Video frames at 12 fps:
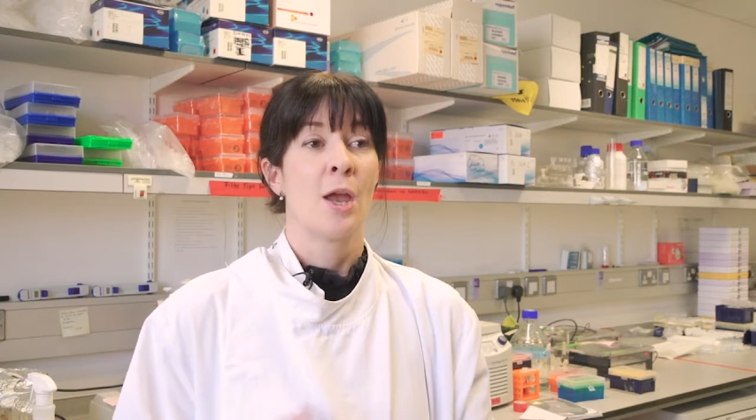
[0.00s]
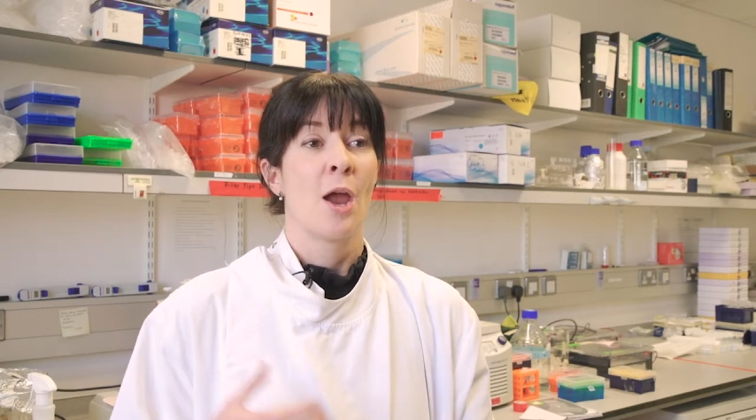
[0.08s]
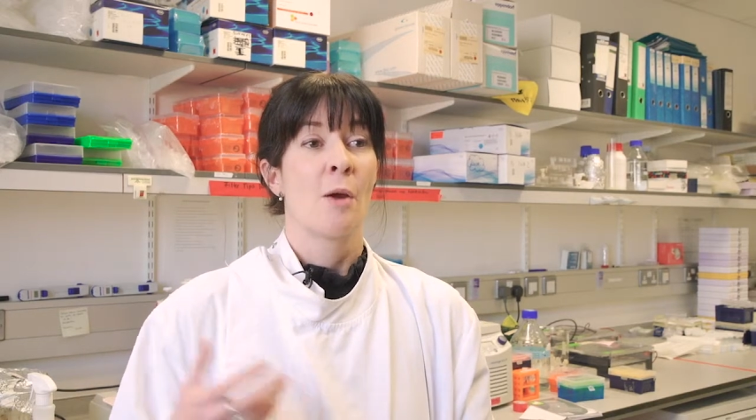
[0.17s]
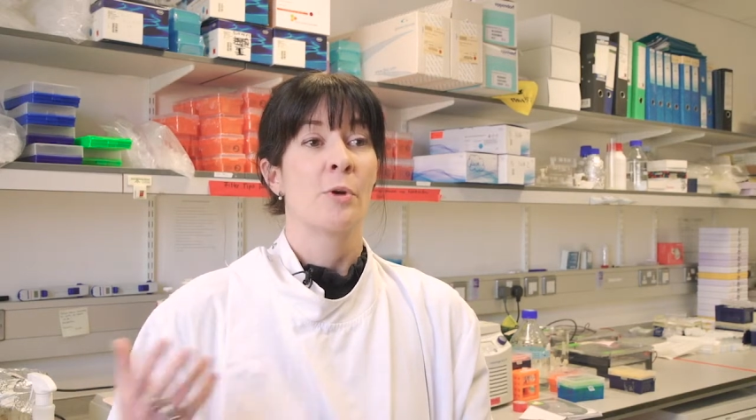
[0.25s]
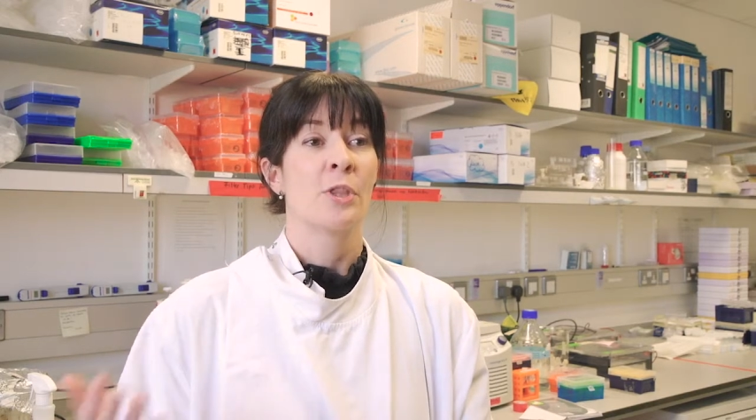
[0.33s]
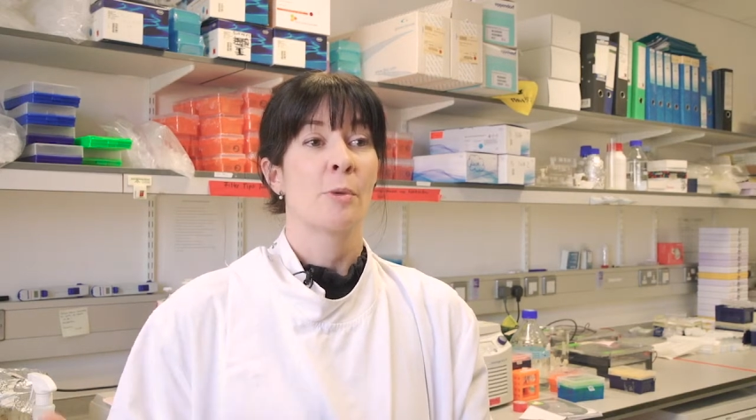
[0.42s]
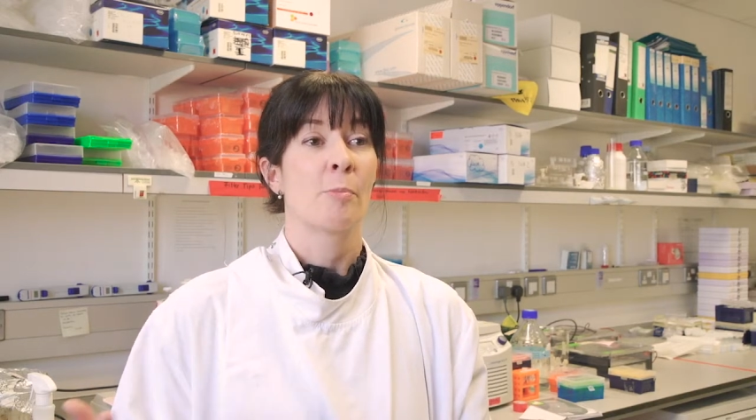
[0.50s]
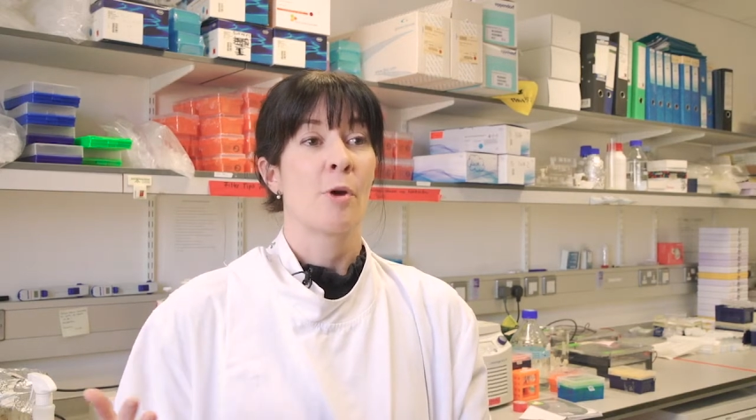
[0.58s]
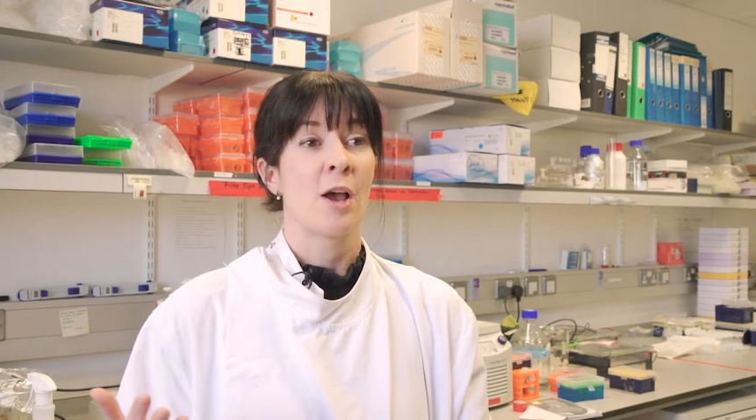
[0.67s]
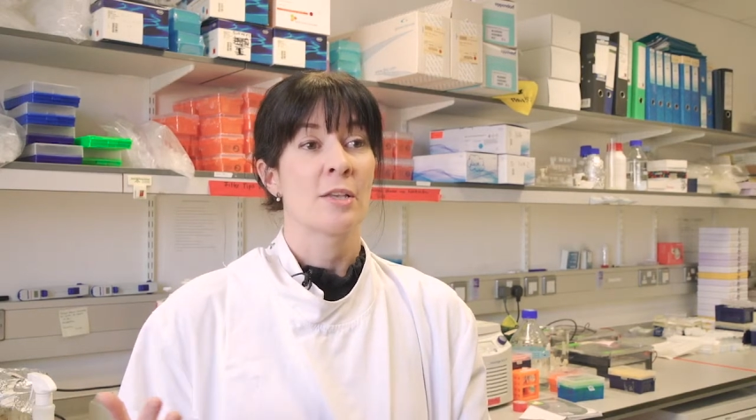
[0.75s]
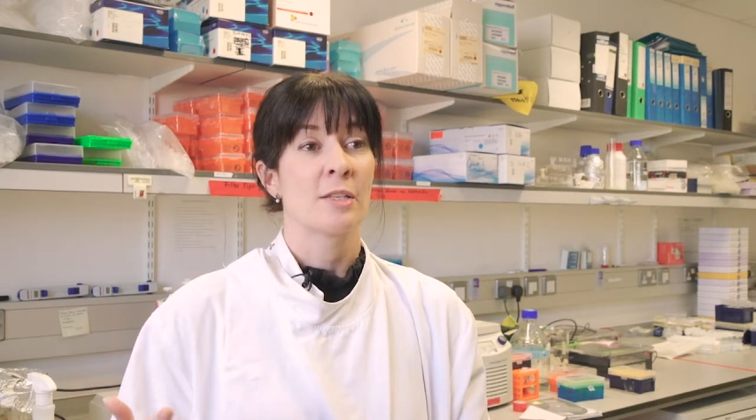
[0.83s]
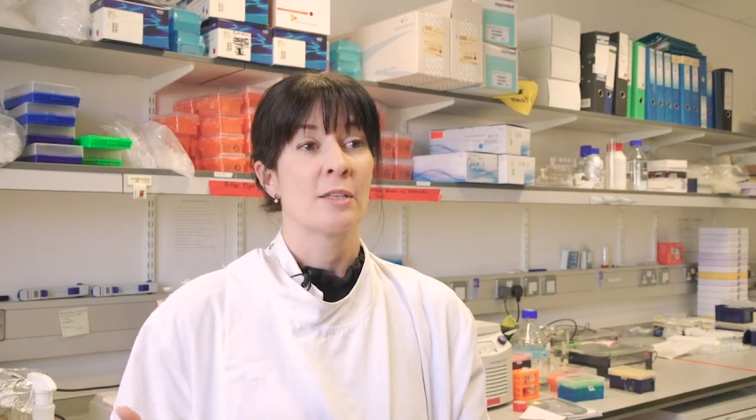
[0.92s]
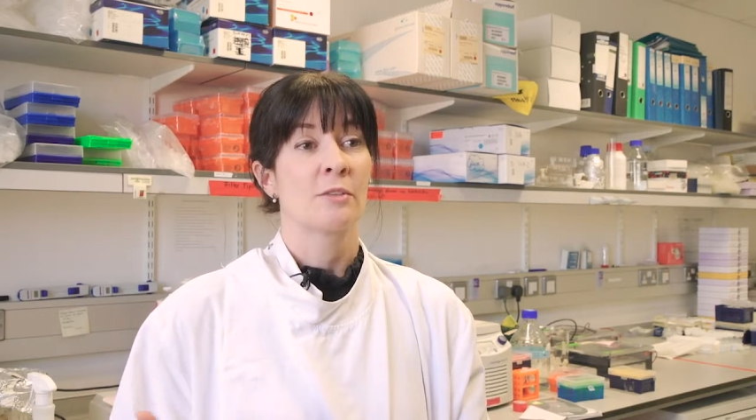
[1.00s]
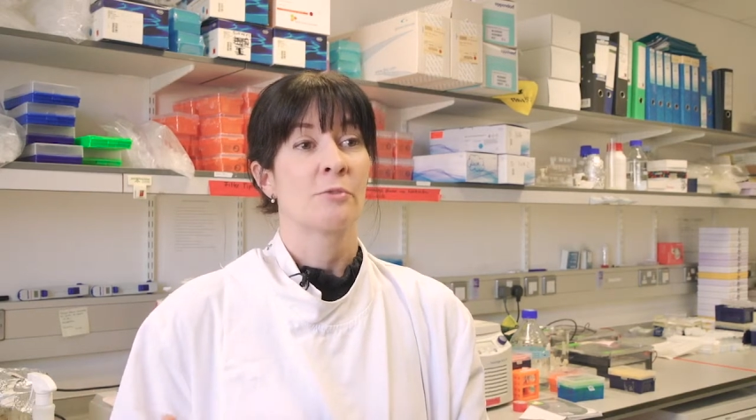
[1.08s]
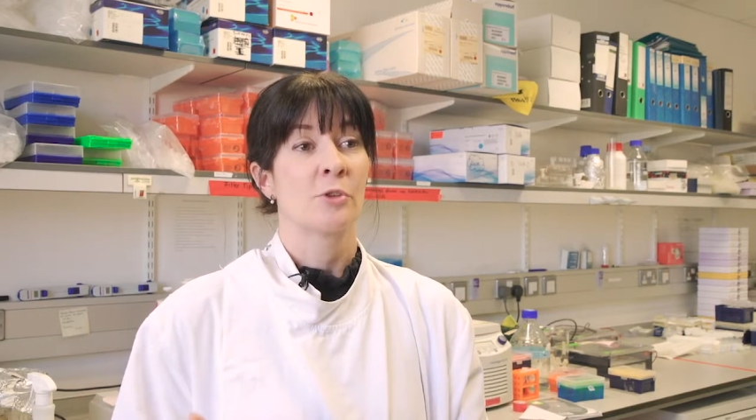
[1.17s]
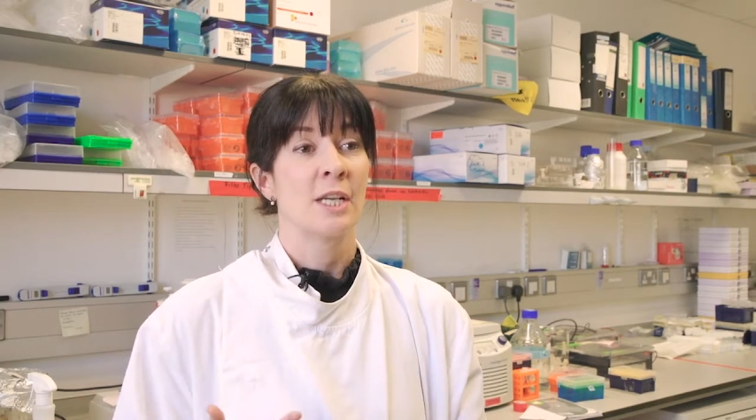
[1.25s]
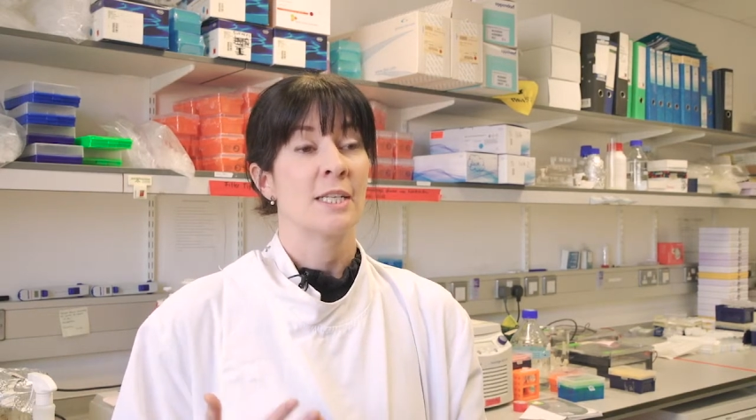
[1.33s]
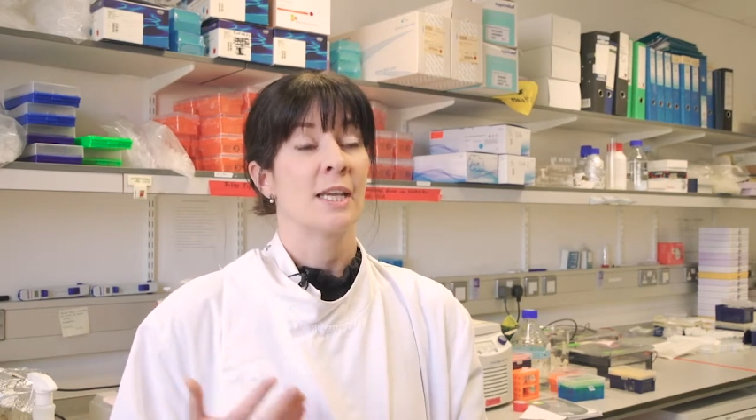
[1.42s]
And we're in the process of
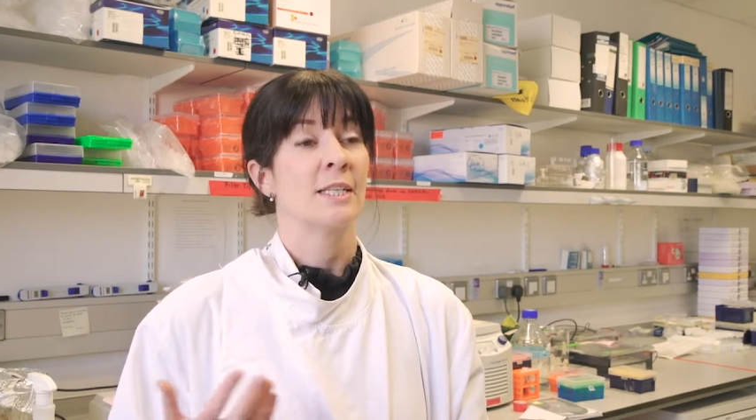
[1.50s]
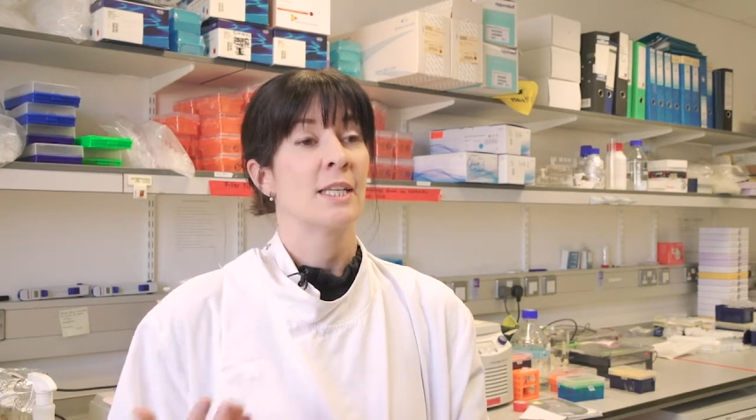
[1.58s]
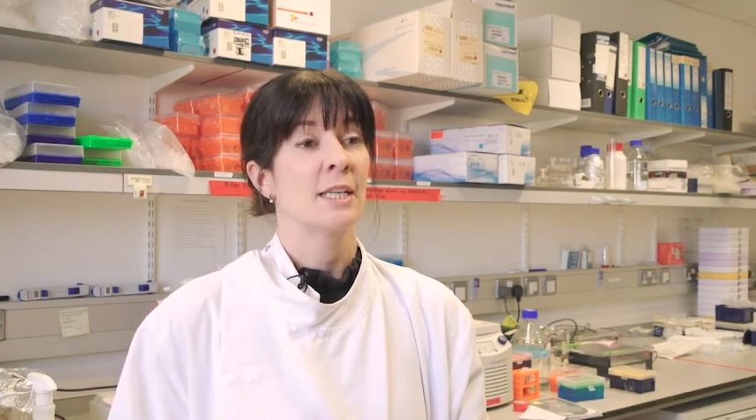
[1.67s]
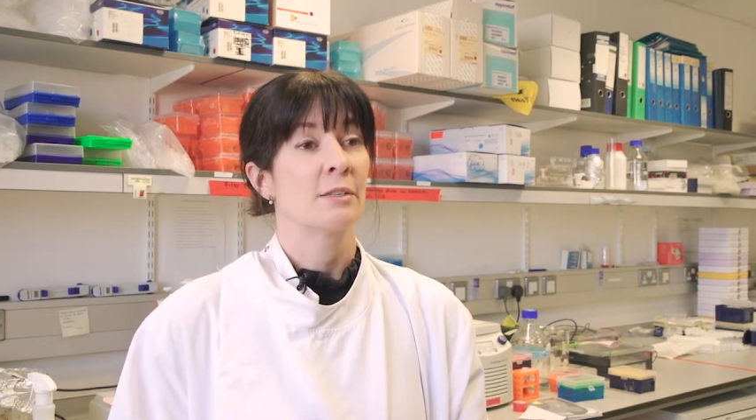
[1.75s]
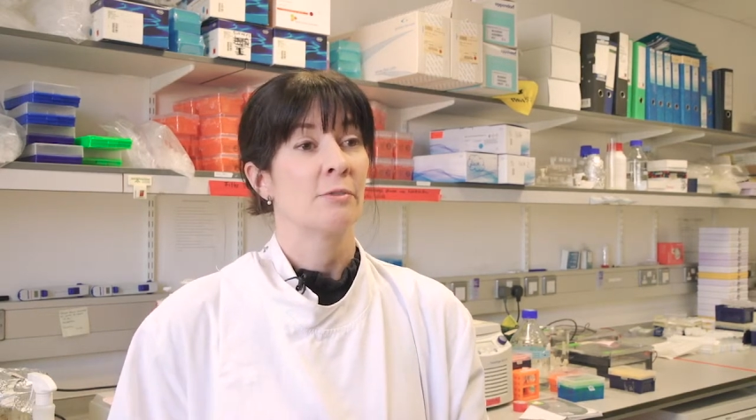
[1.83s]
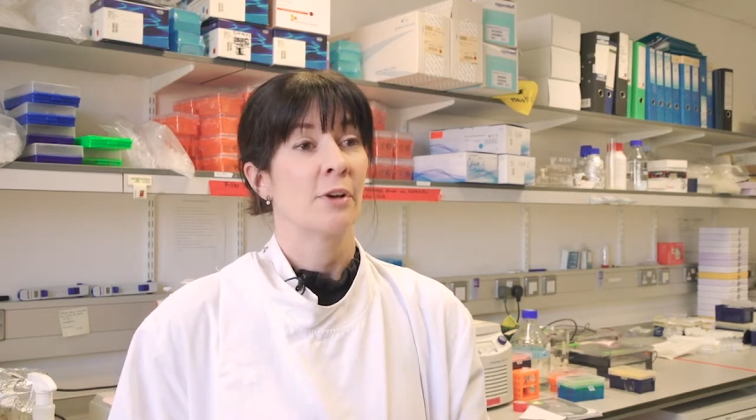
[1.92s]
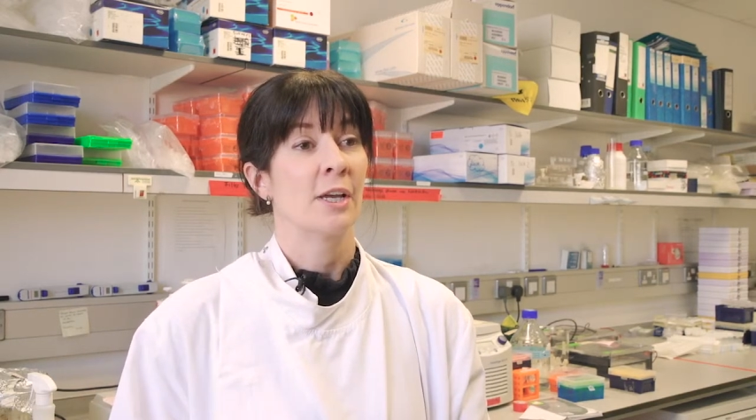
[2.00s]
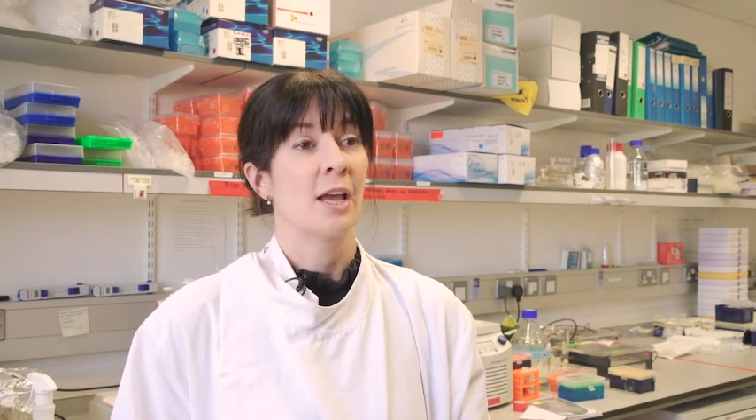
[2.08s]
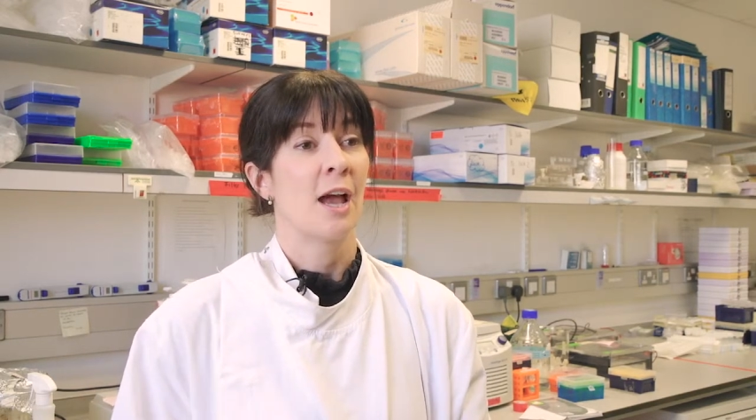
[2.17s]
trying to identify